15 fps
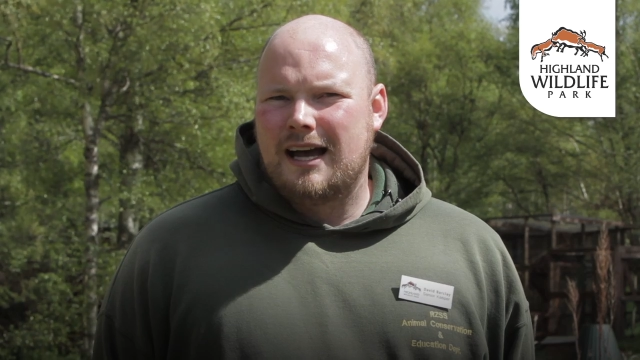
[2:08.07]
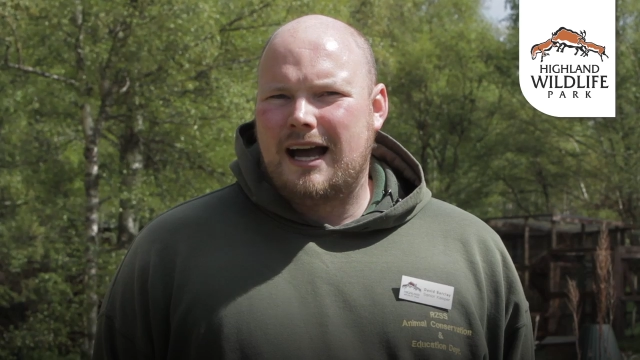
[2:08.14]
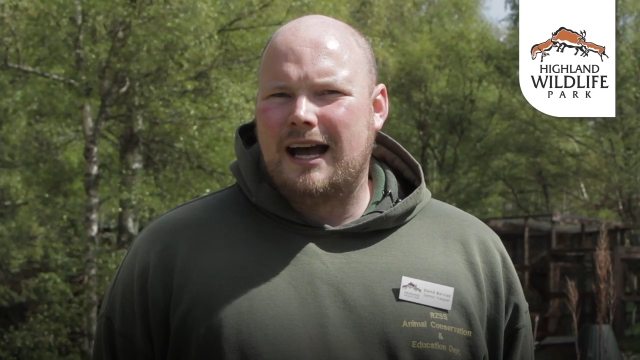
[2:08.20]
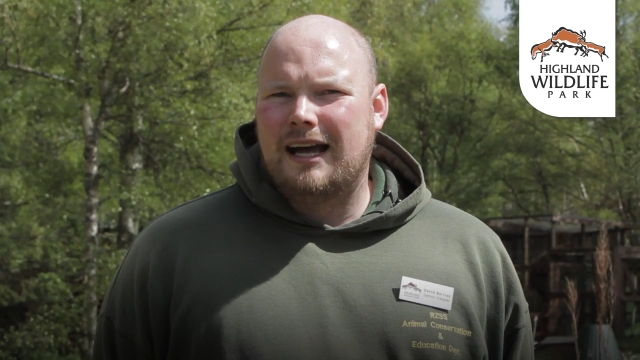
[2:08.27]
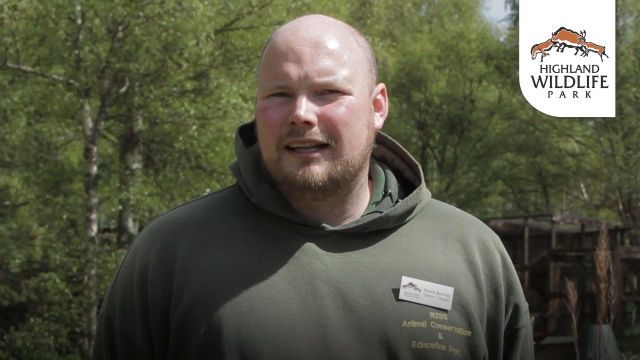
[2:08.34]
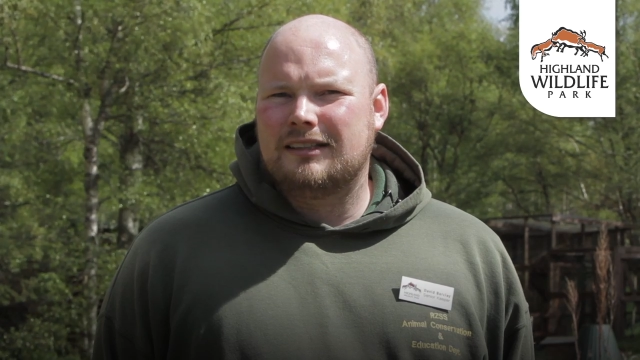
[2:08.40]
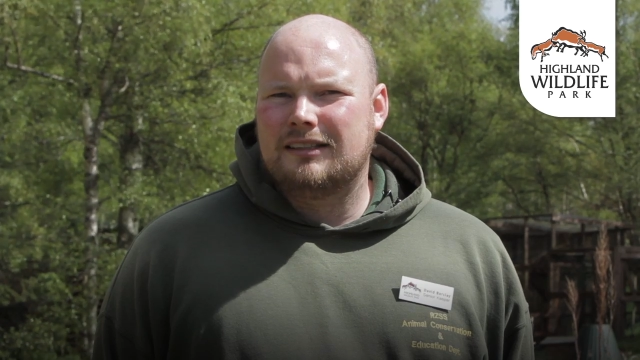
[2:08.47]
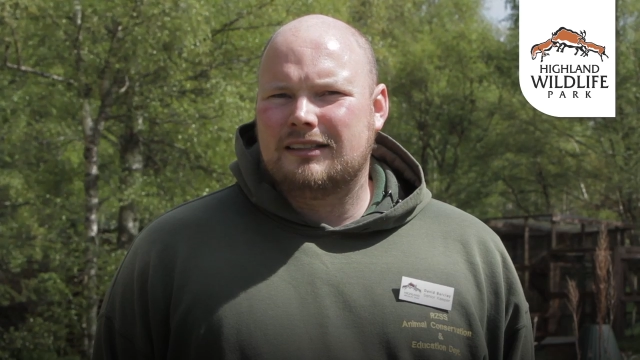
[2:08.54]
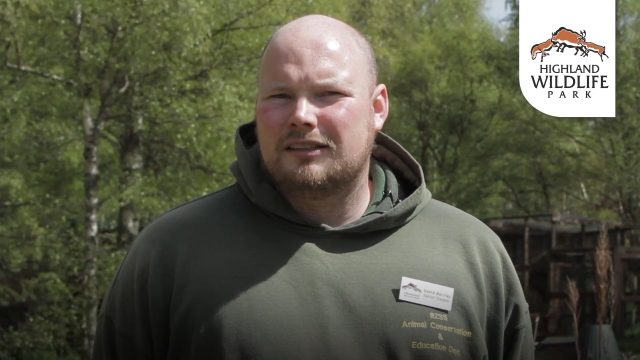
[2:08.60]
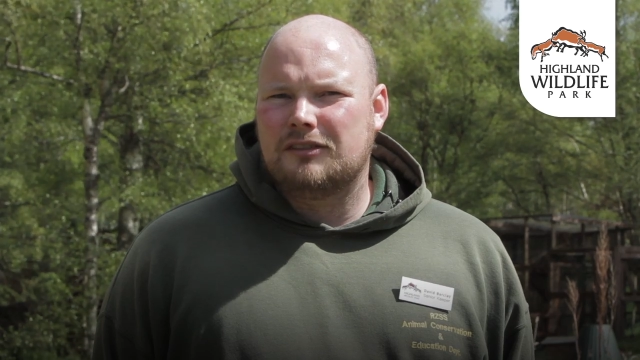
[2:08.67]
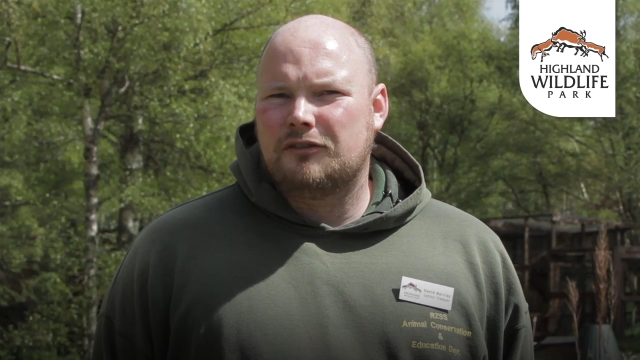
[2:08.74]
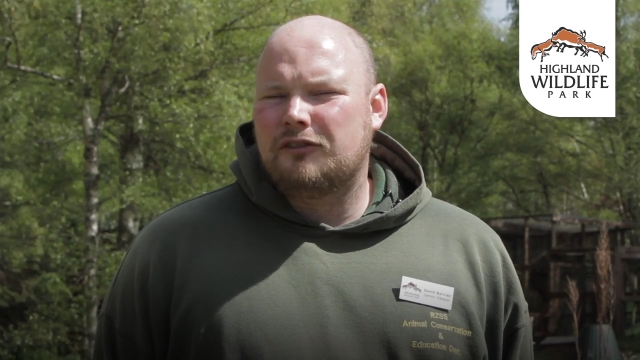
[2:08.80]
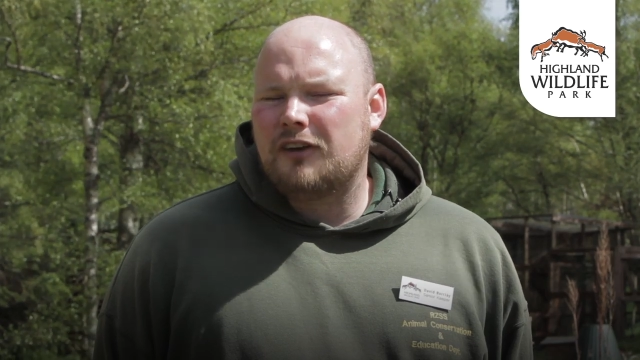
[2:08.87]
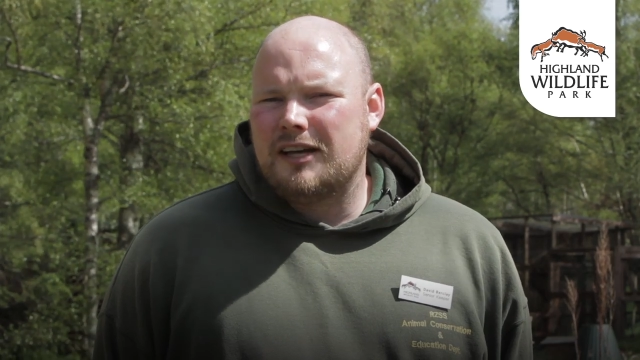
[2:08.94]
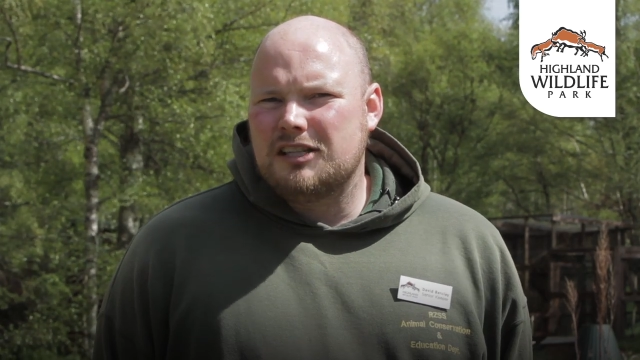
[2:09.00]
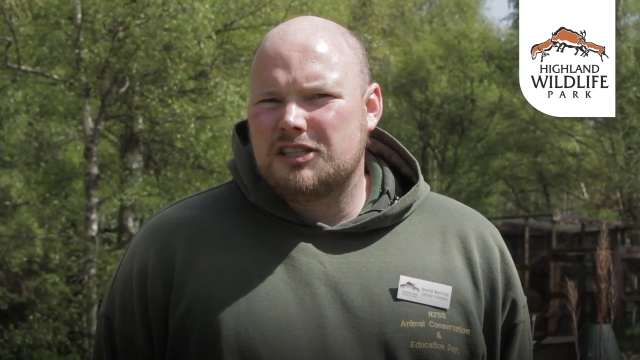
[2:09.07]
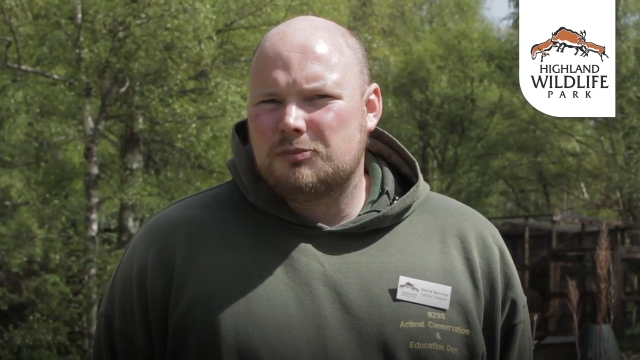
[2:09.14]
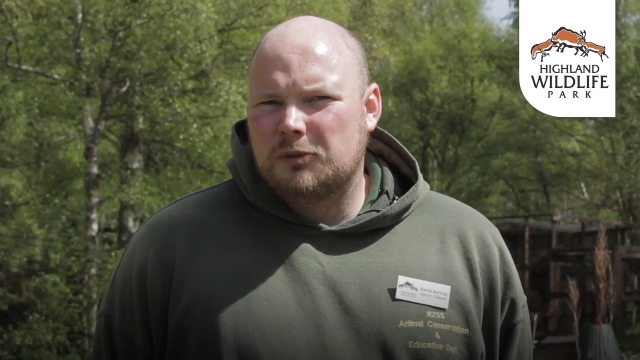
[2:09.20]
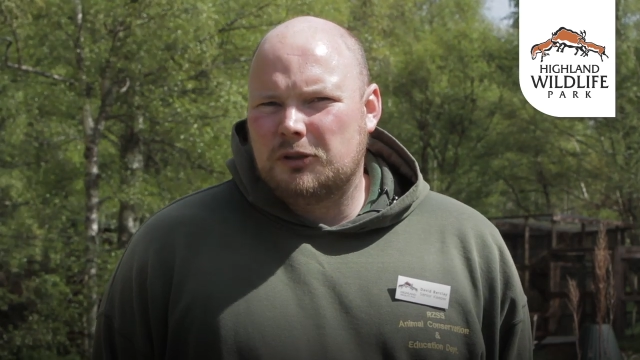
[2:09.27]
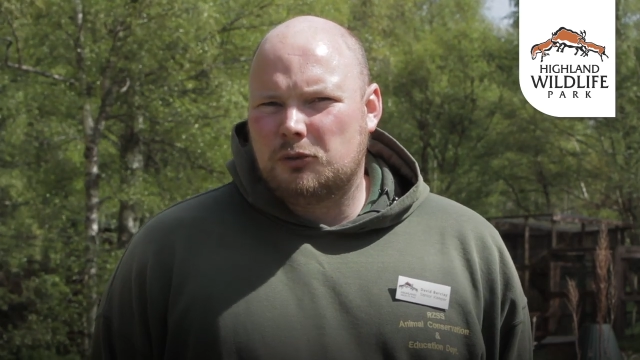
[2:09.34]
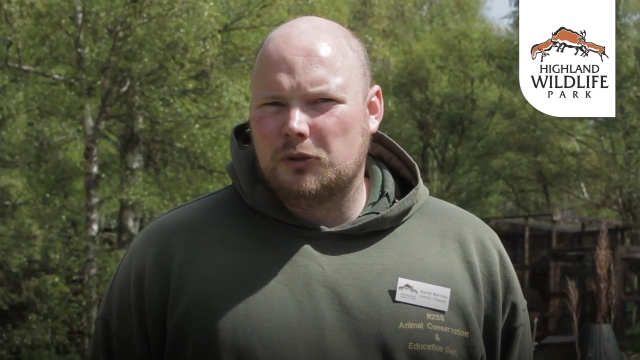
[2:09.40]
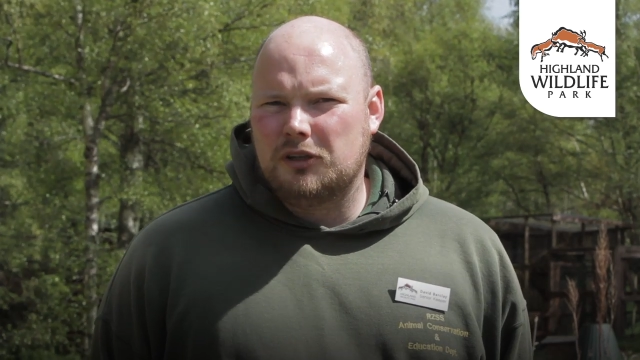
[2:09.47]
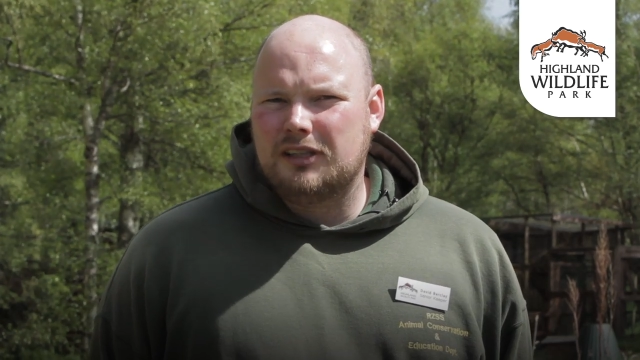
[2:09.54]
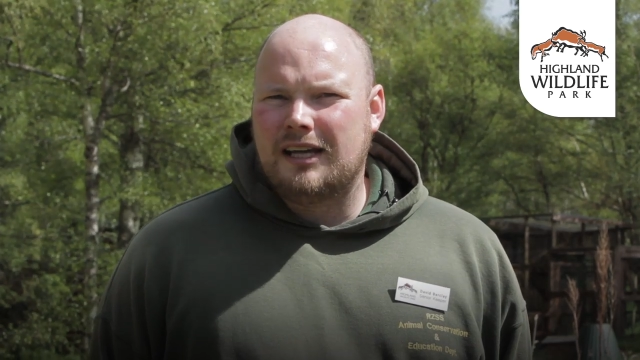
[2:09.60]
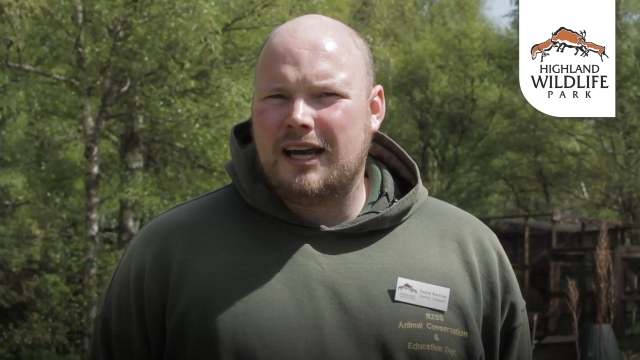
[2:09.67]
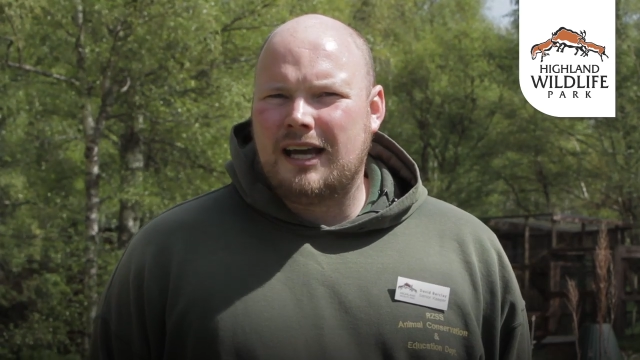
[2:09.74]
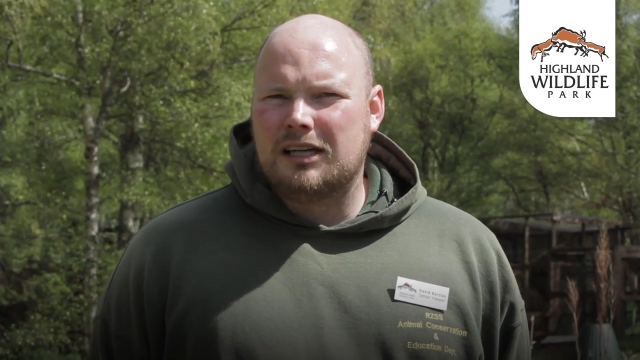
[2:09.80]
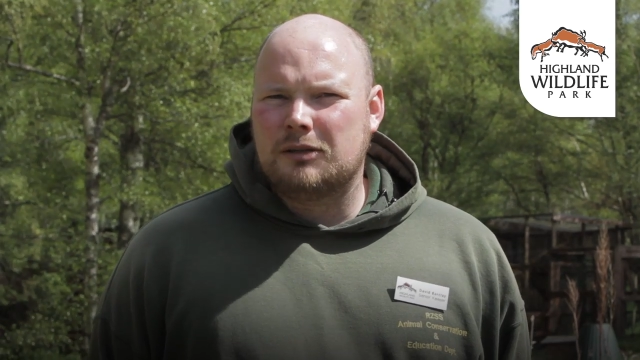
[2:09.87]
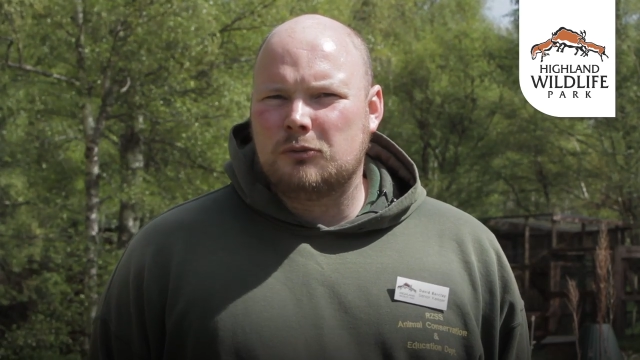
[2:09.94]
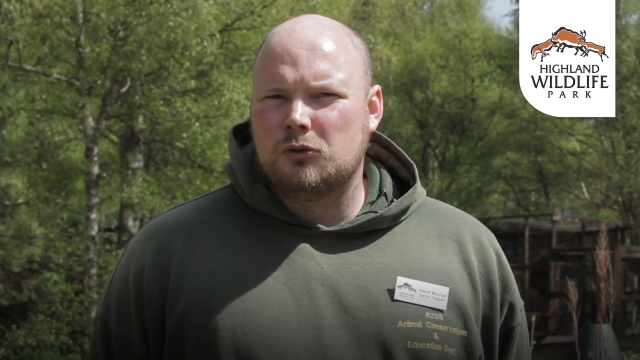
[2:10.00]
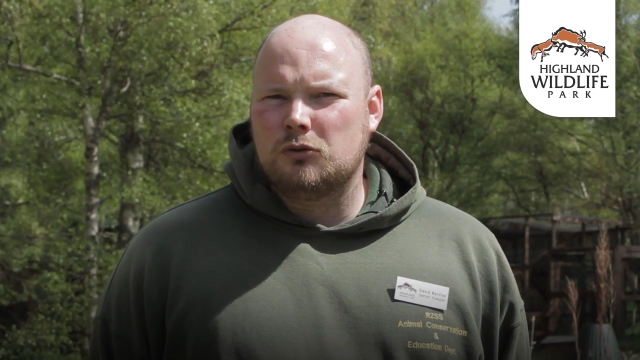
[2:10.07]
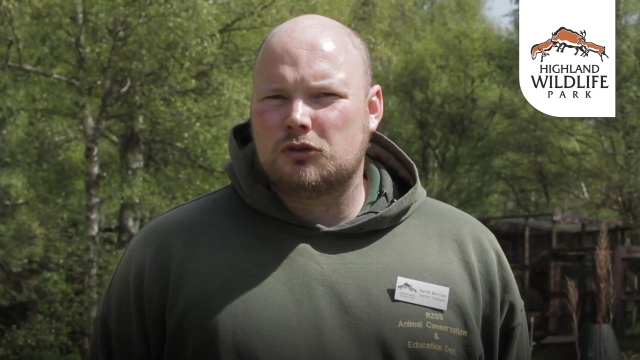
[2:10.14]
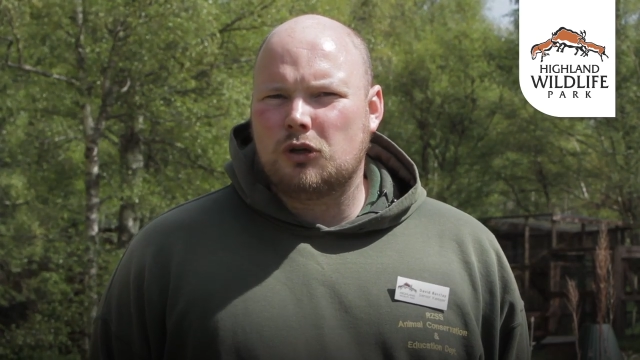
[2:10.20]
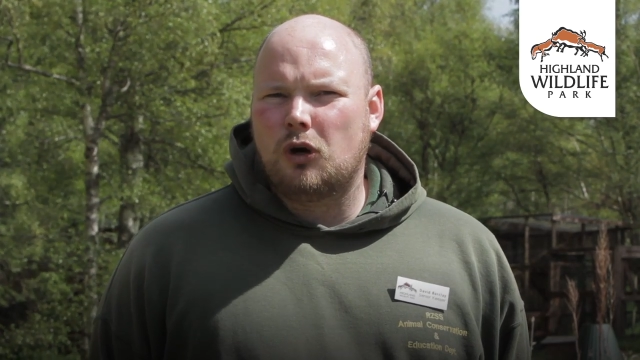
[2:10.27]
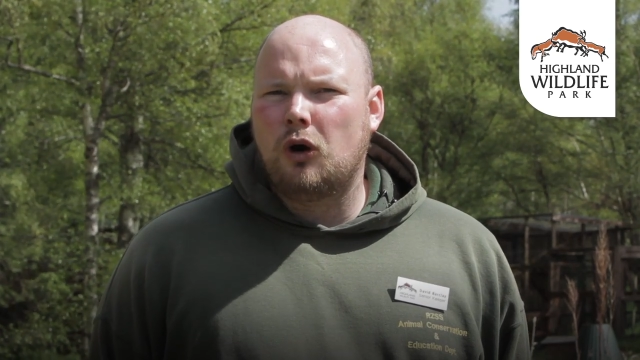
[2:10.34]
and fights between the animals